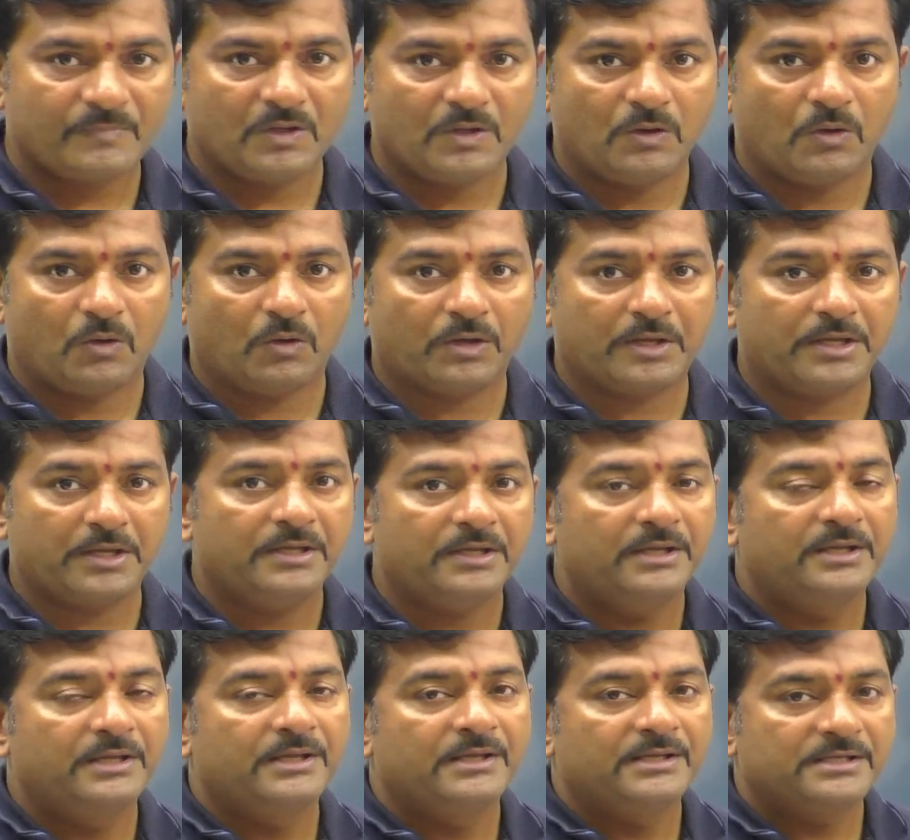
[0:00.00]
Okay,
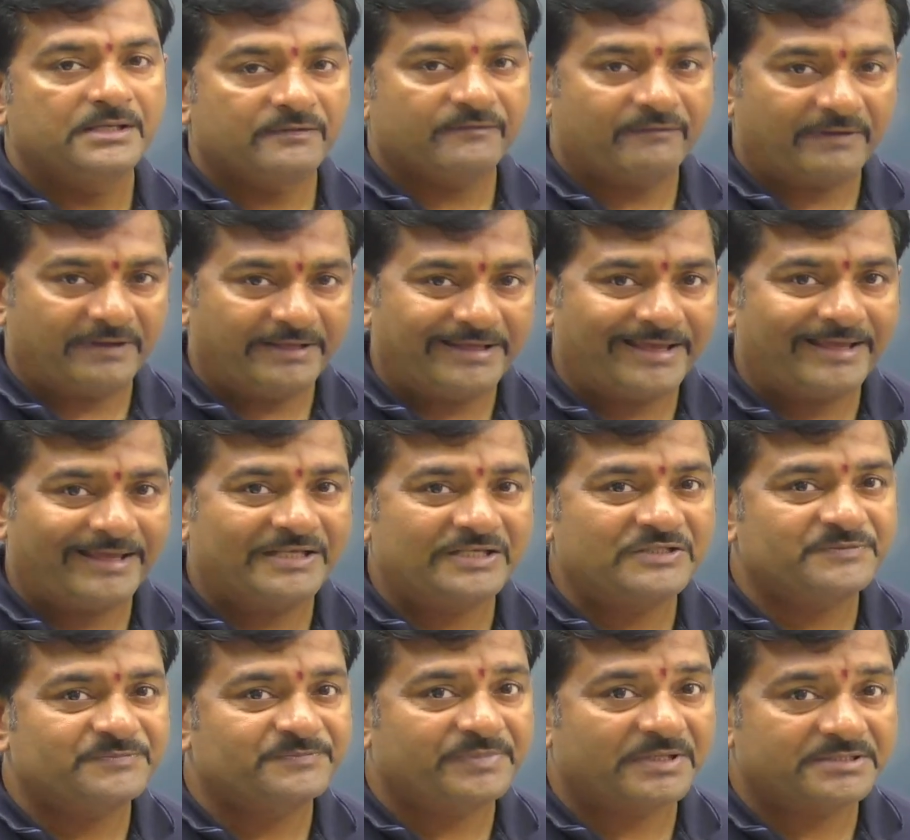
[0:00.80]
why I
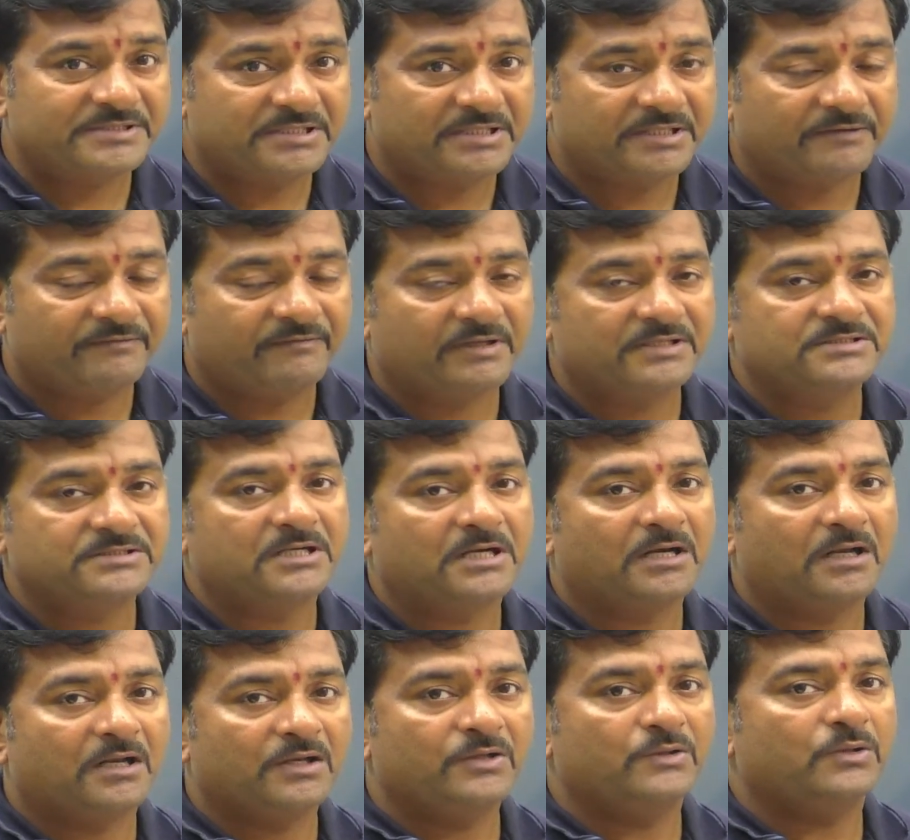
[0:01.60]
express in reverse
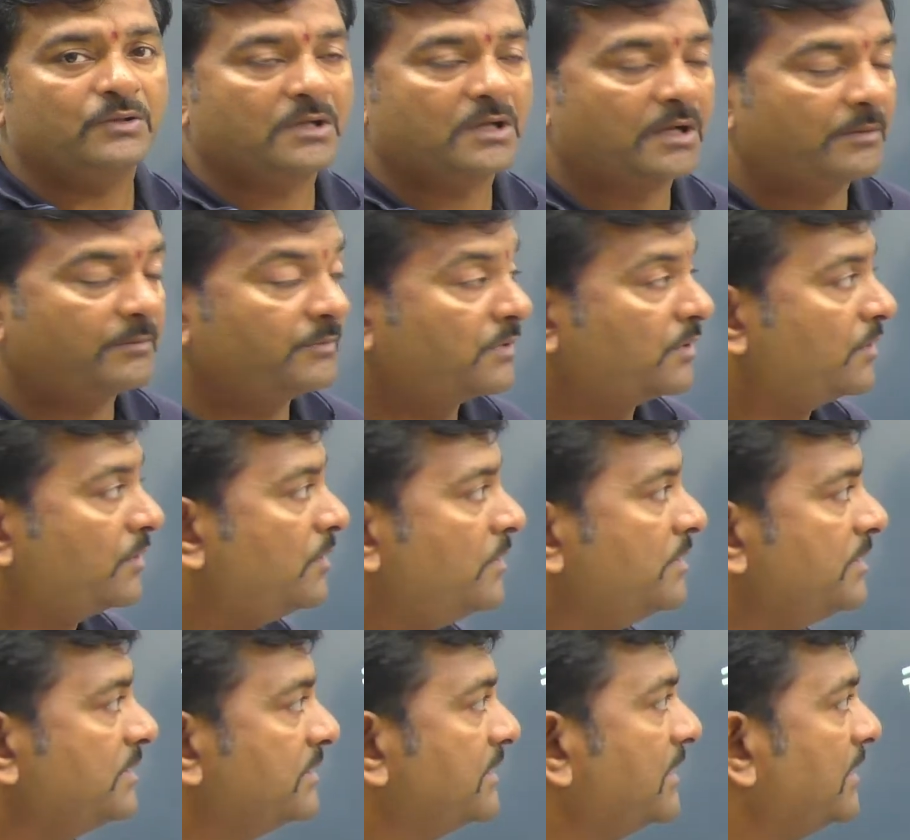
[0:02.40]
order you will come to
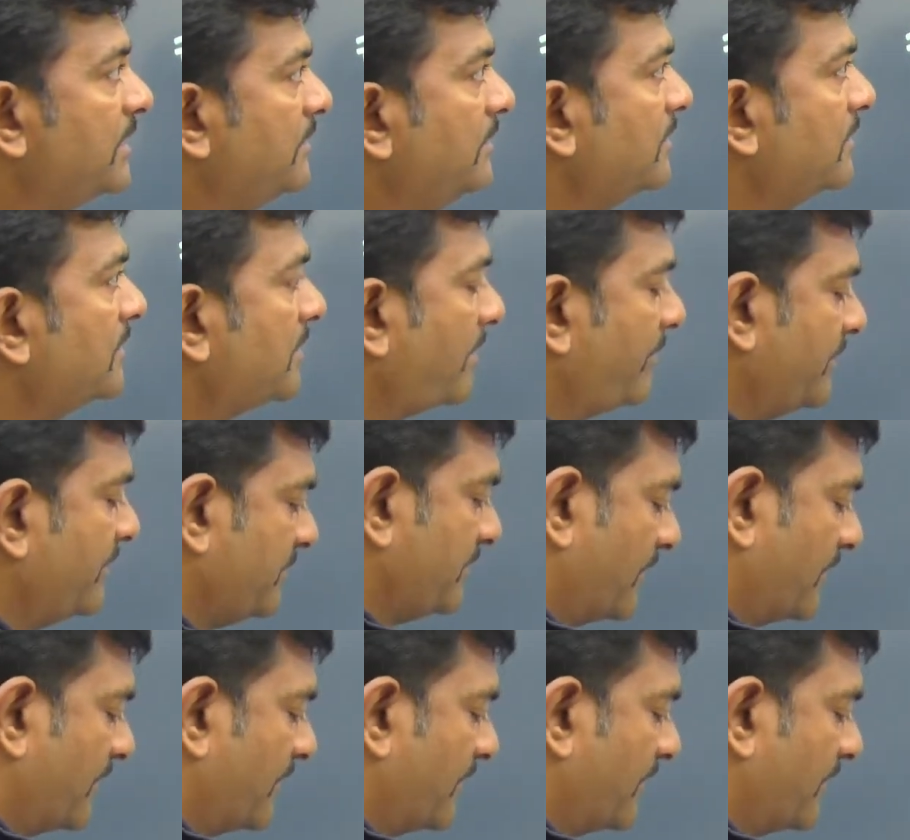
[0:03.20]
know in the coming